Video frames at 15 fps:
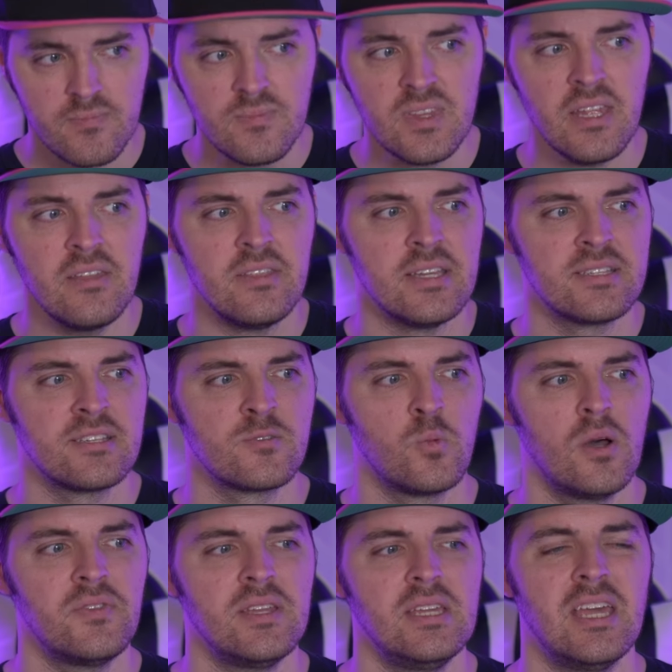this is what
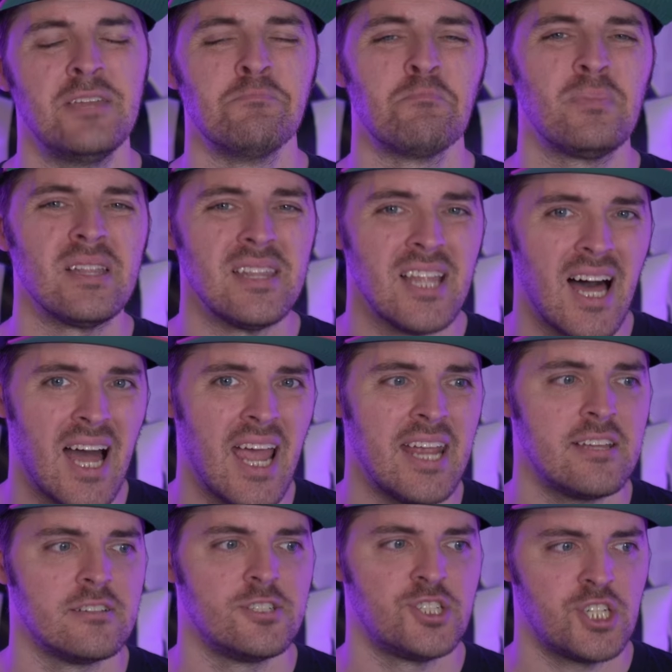the implied
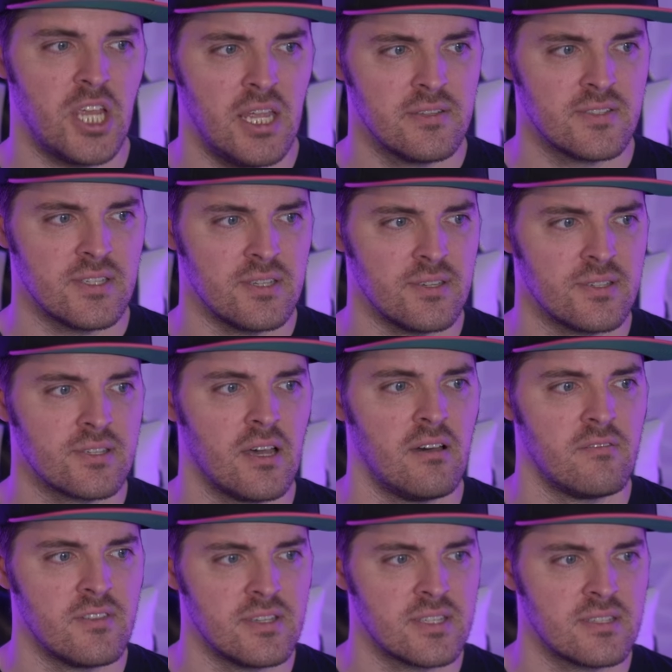chance is of
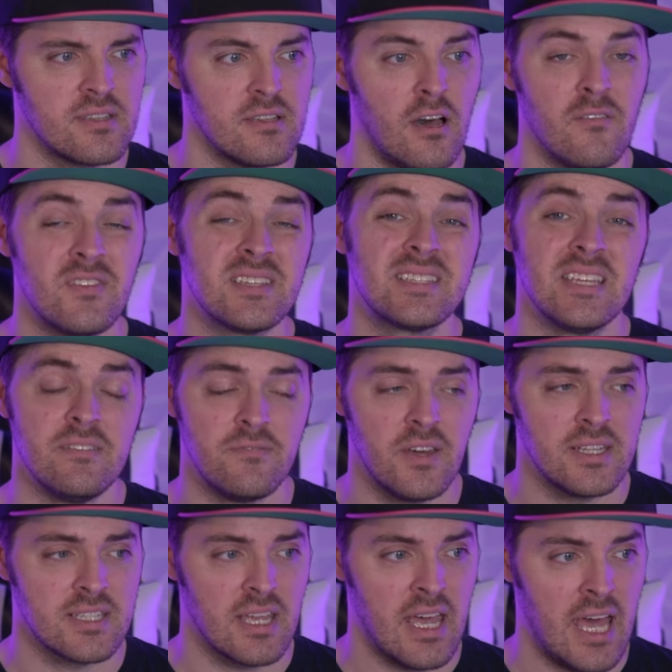this event
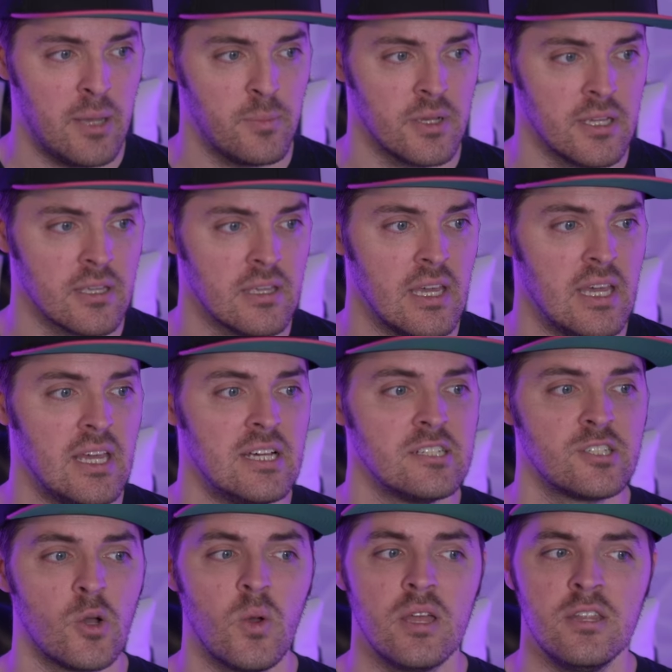happening.
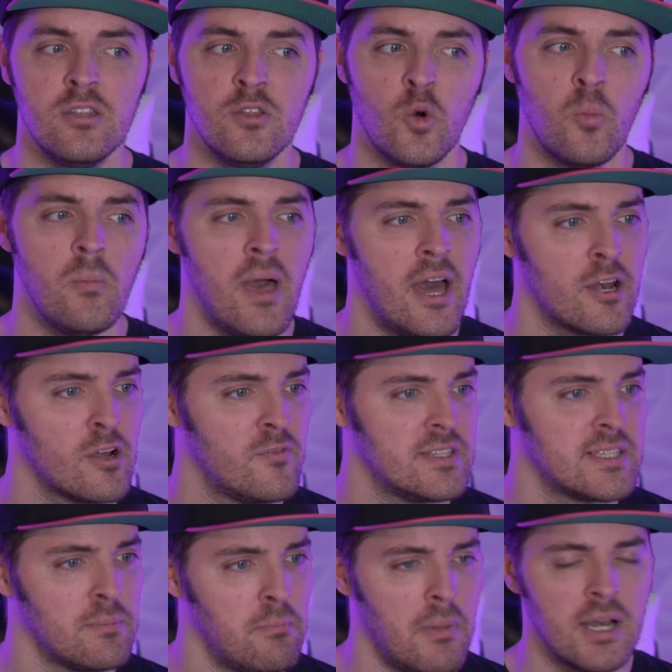So no matter if it's a
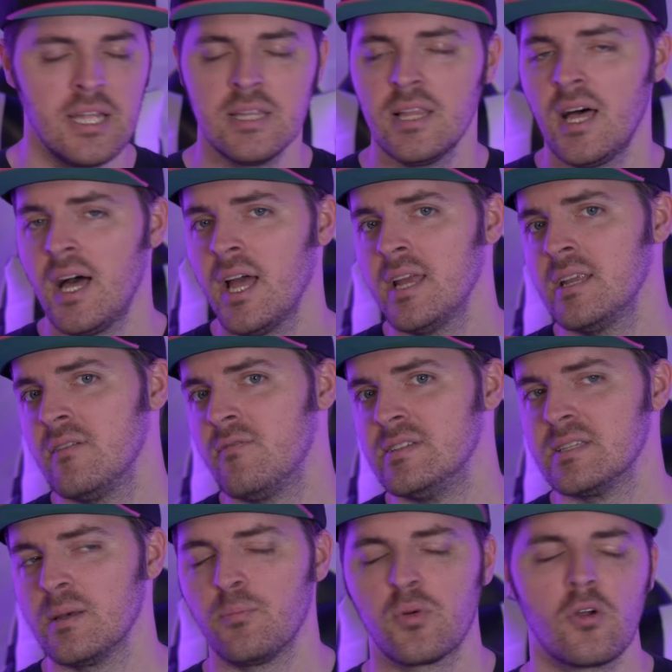money line, if it's a
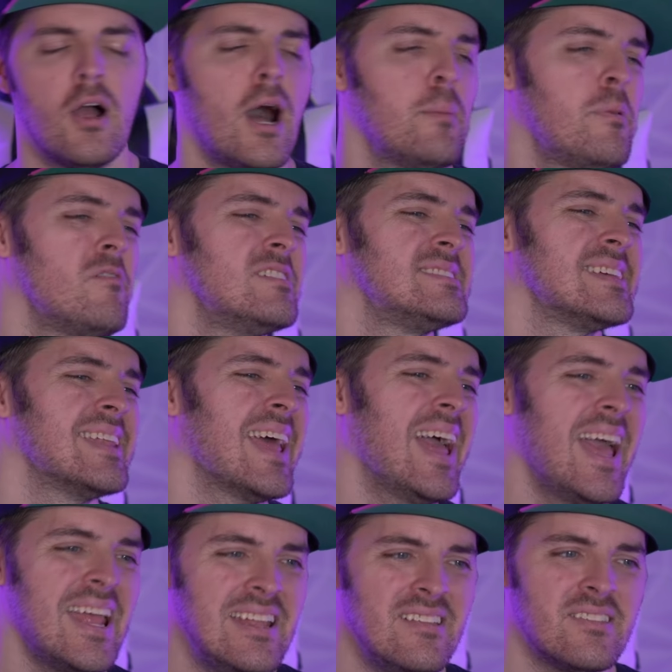prop, if it's an
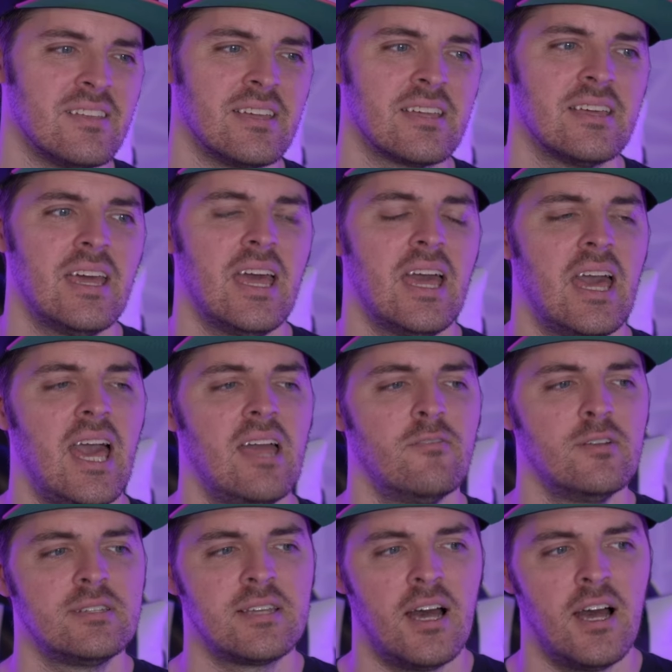anything, every
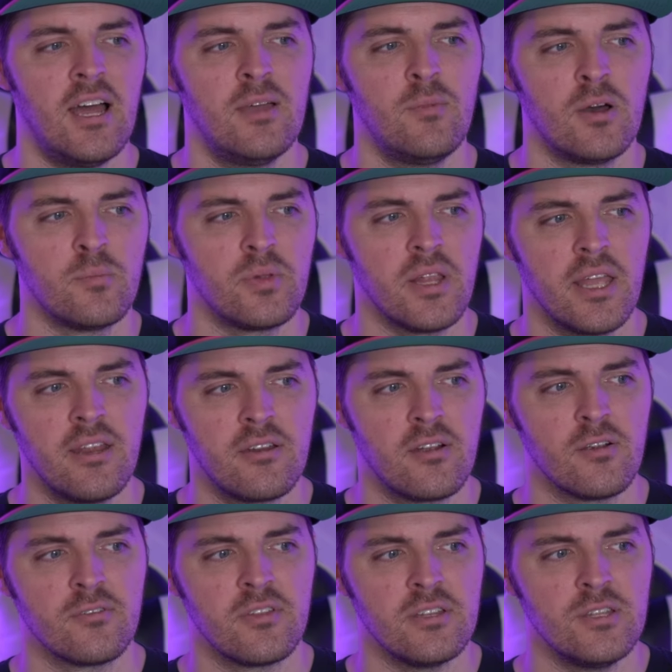time on planet Earth
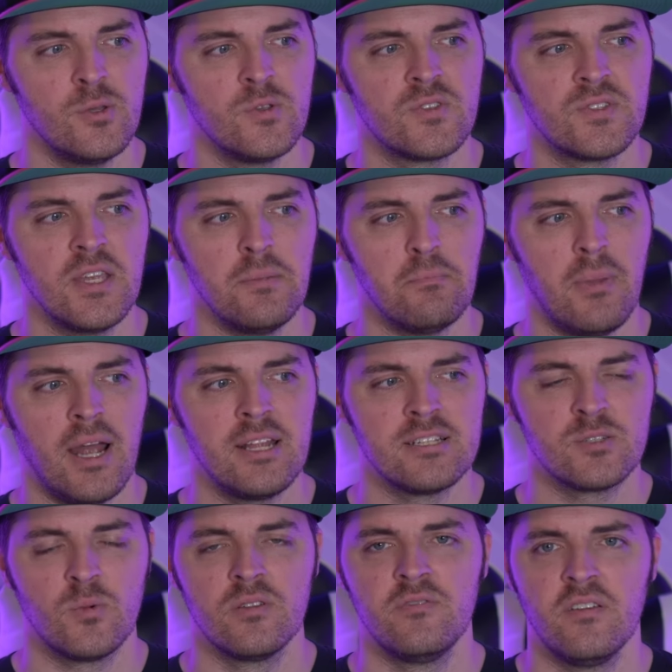that you see minus
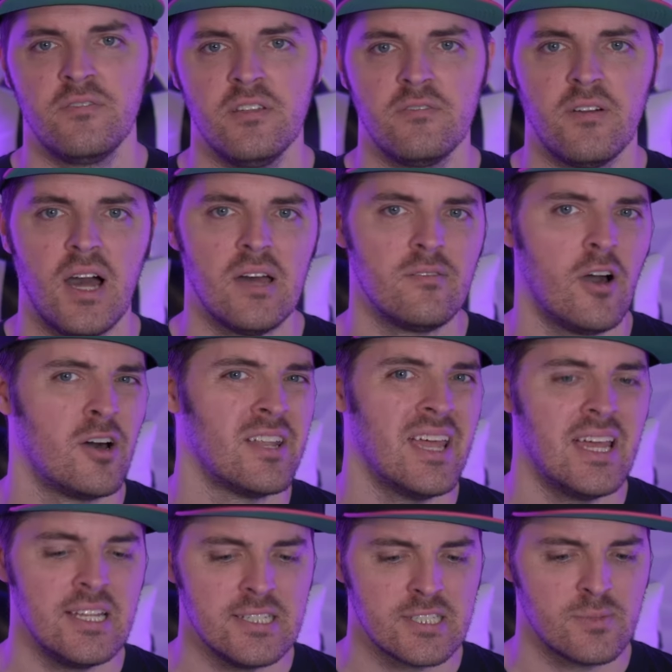155 on any
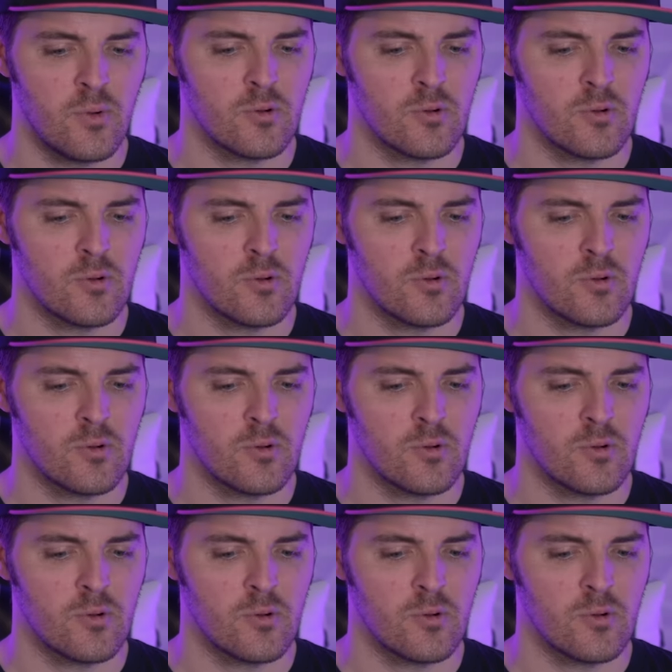sports